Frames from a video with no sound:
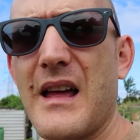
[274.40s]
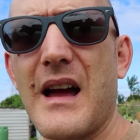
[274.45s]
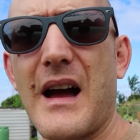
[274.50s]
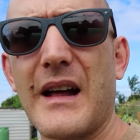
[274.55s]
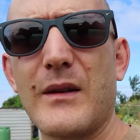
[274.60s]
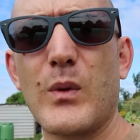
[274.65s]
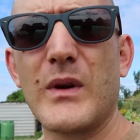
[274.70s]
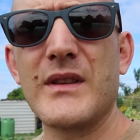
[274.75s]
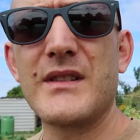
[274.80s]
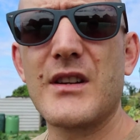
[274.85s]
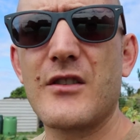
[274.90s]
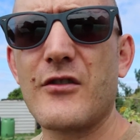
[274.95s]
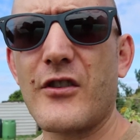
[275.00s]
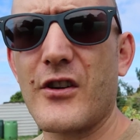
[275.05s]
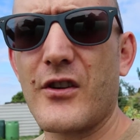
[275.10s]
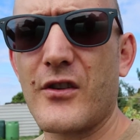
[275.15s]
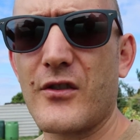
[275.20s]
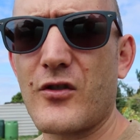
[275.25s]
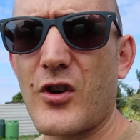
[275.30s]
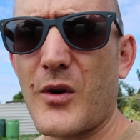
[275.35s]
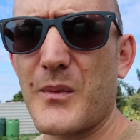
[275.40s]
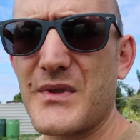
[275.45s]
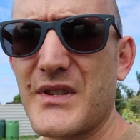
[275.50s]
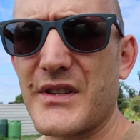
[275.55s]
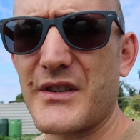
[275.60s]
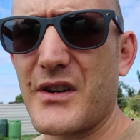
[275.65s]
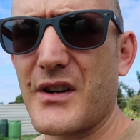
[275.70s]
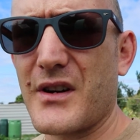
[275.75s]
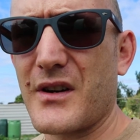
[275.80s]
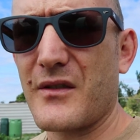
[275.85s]
I'd want to grow crops
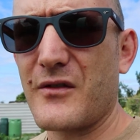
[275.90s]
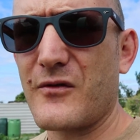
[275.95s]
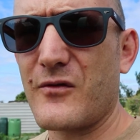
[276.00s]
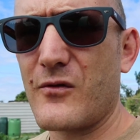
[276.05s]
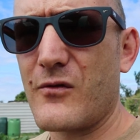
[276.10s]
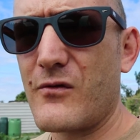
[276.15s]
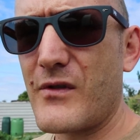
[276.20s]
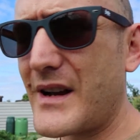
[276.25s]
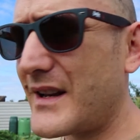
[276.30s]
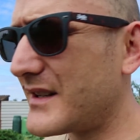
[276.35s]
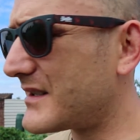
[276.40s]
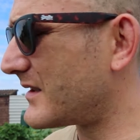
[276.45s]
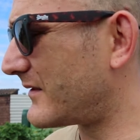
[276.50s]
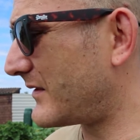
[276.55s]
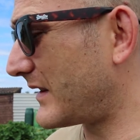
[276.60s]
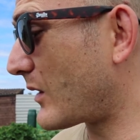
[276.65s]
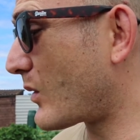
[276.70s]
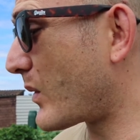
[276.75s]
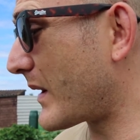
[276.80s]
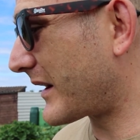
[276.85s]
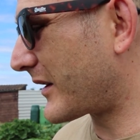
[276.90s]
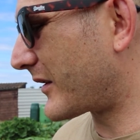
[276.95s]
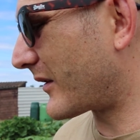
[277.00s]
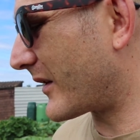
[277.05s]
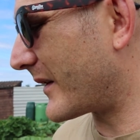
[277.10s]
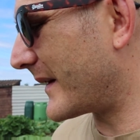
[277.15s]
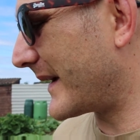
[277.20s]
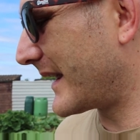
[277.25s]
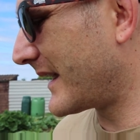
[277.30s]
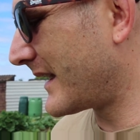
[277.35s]
that are relatively quick
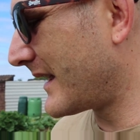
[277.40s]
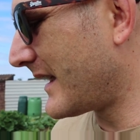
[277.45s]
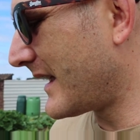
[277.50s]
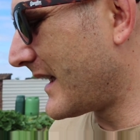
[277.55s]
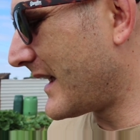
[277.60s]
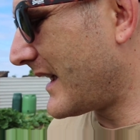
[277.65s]
growing,